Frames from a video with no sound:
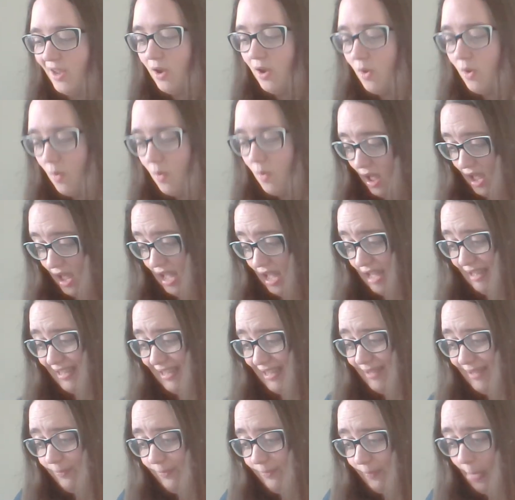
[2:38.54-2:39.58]

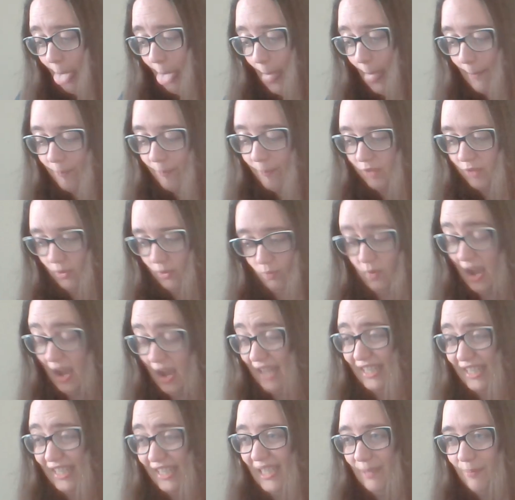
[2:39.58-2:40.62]
where do you
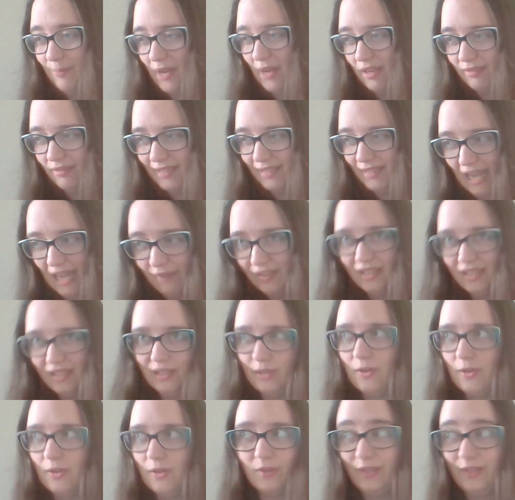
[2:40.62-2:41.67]
suppose Gavin's
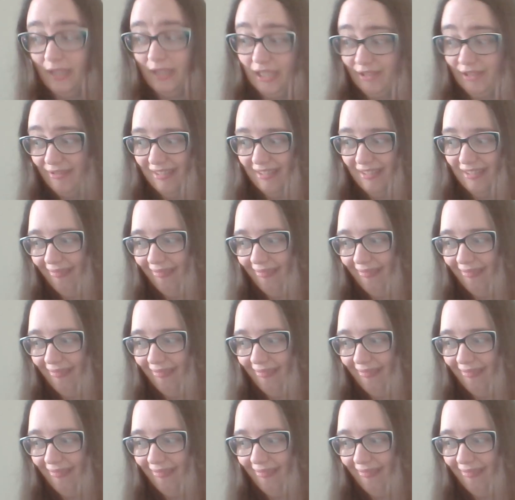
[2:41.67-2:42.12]
got to?